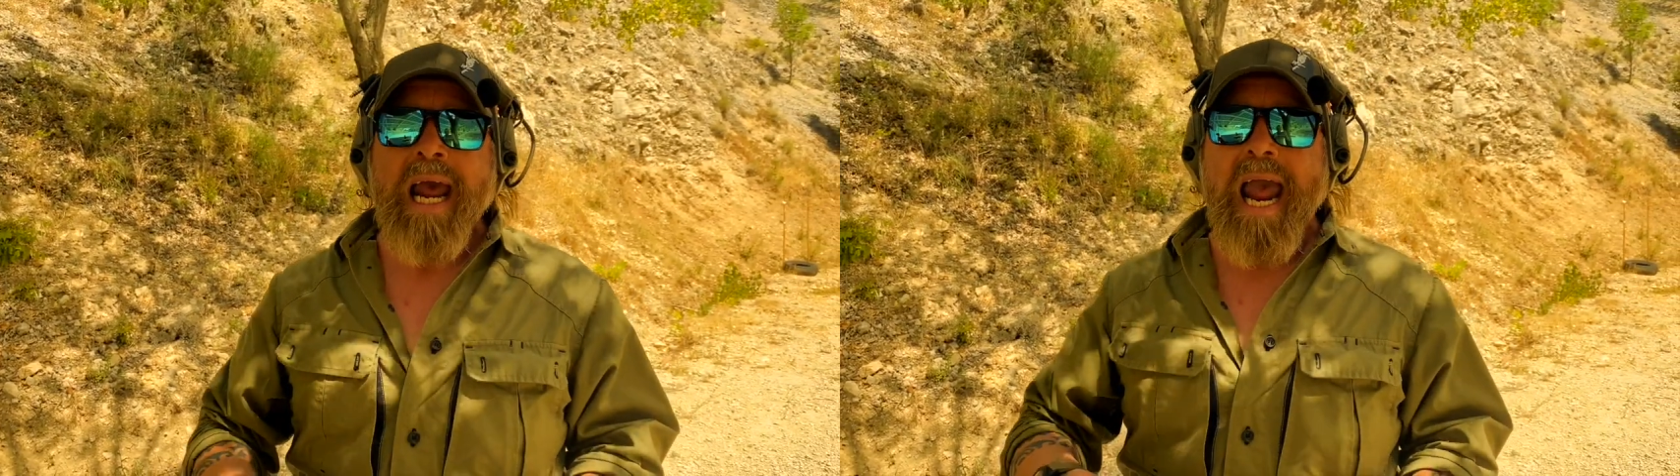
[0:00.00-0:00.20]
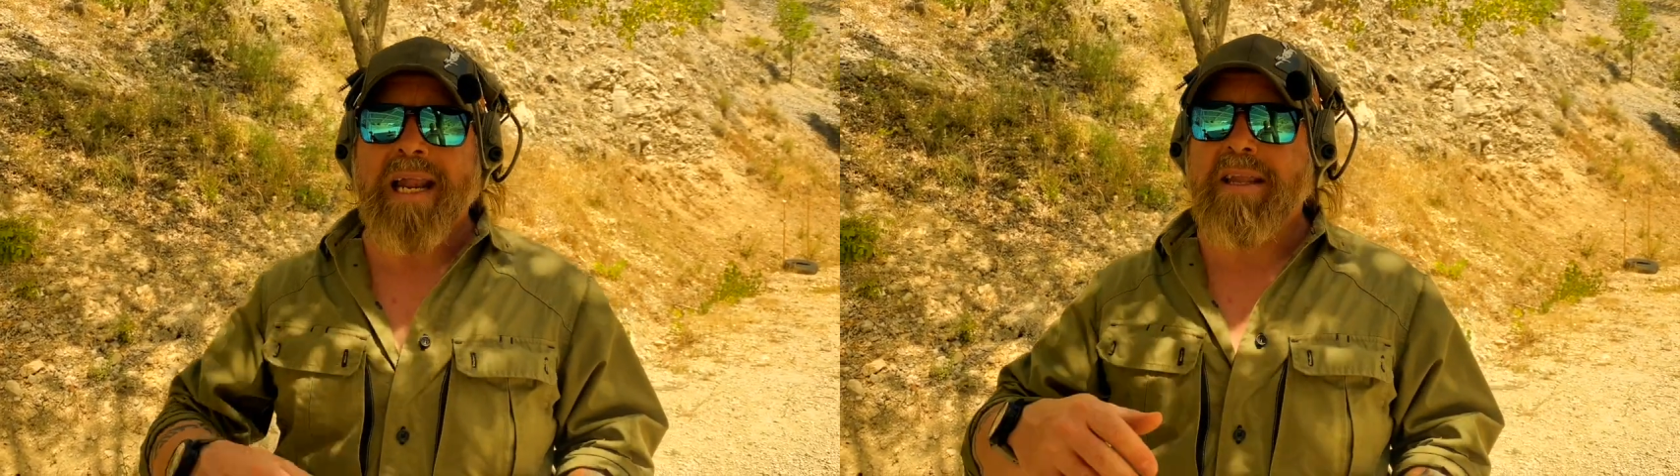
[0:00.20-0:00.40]

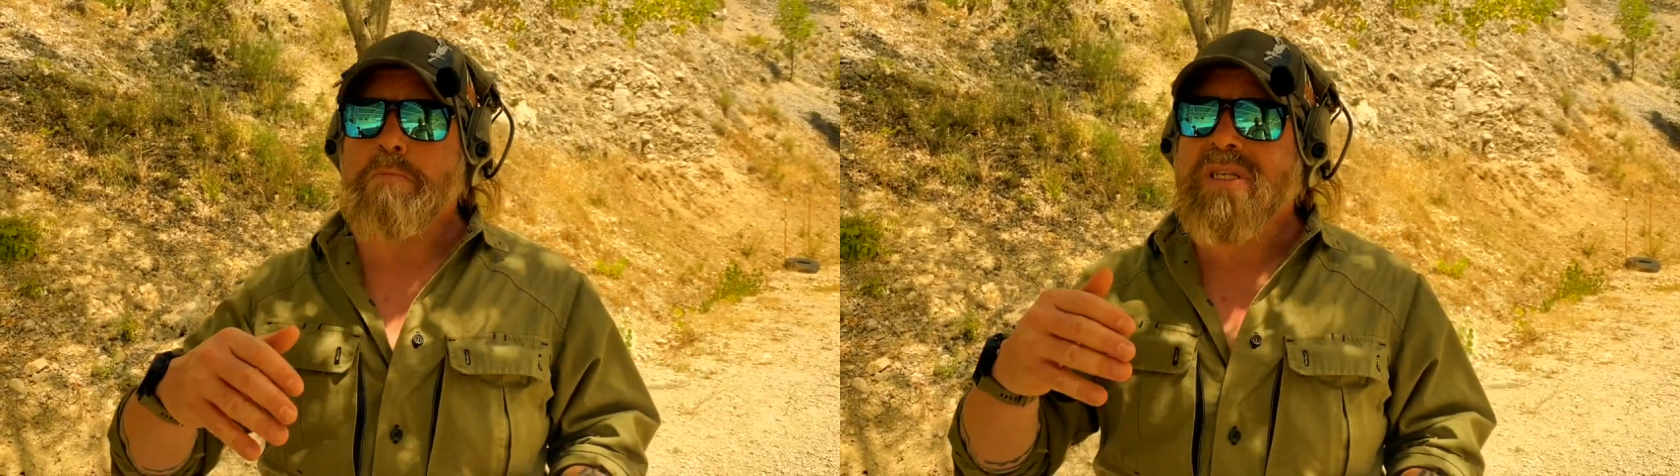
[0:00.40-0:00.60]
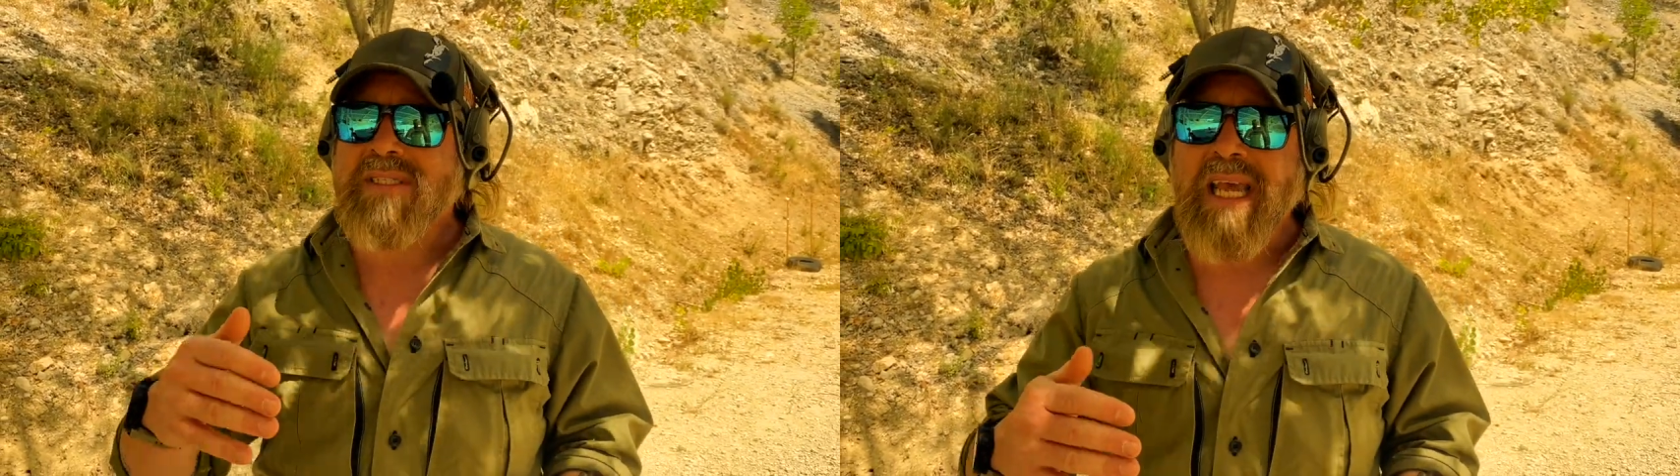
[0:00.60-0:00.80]
and the
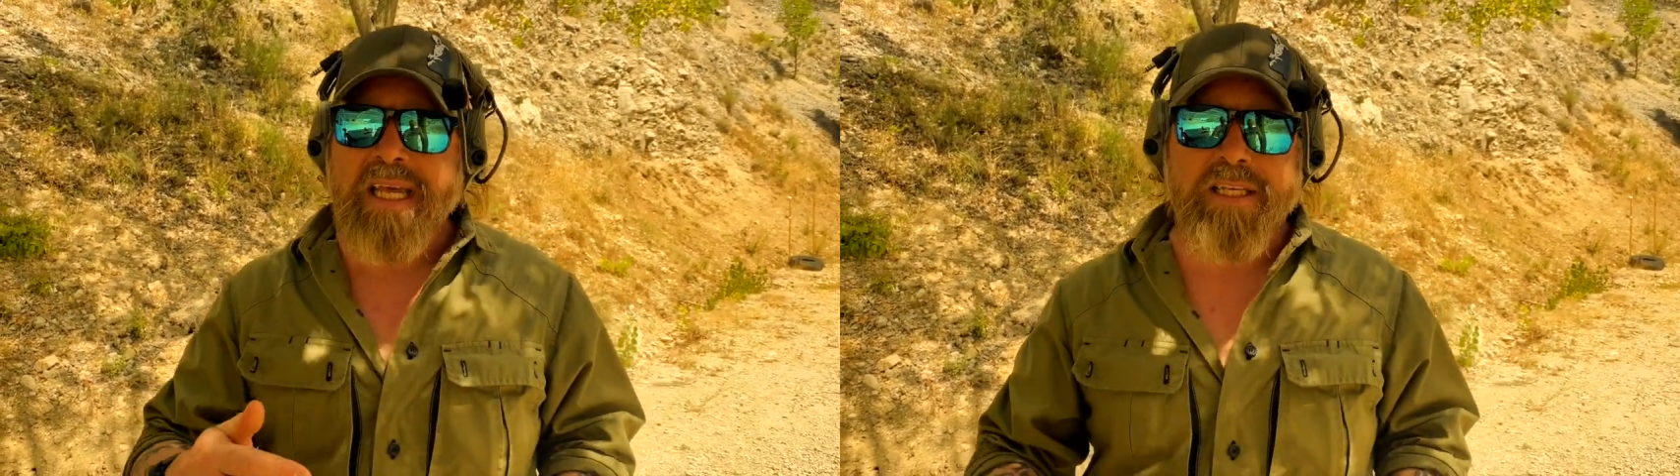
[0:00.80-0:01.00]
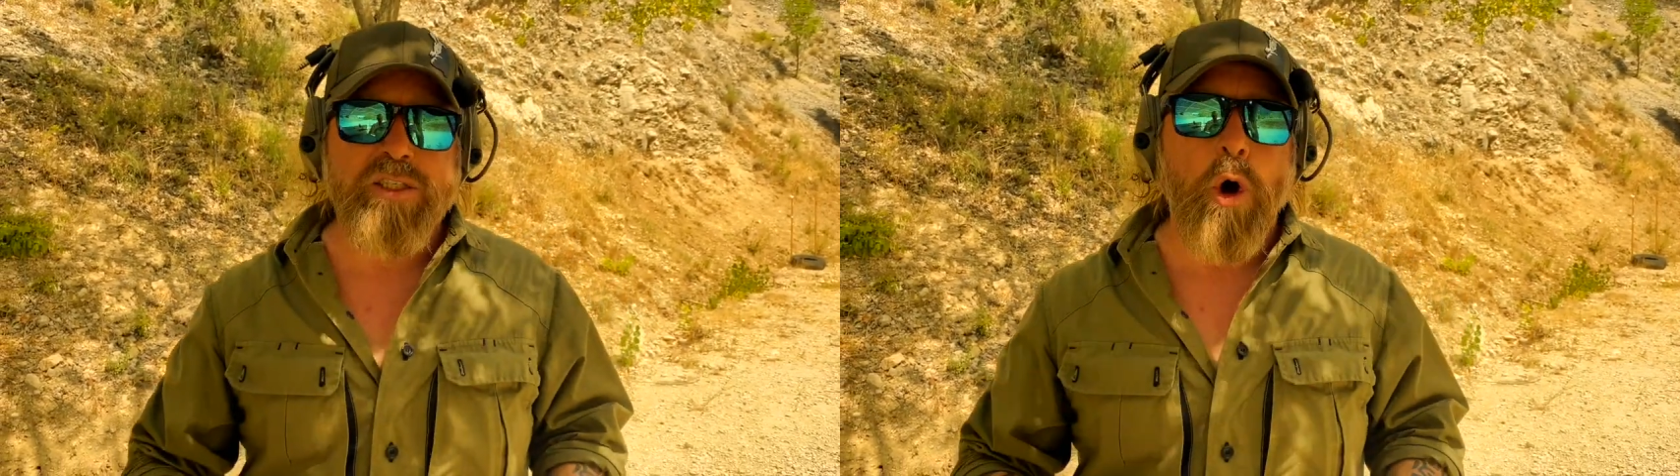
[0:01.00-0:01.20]
mistake is